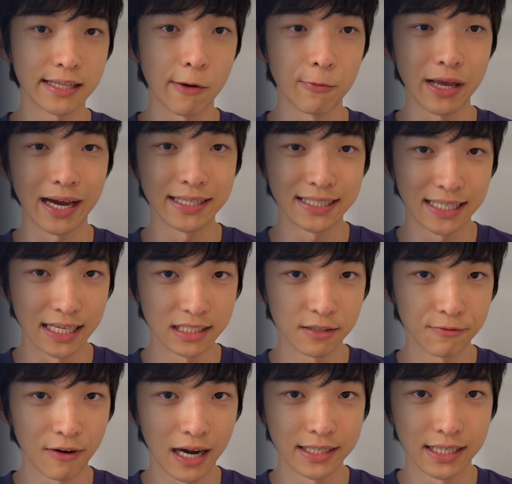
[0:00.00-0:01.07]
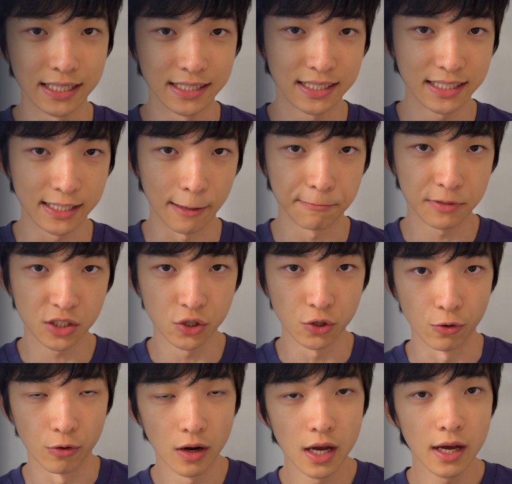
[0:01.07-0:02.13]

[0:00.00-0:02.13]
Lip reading: that we identified in step 2.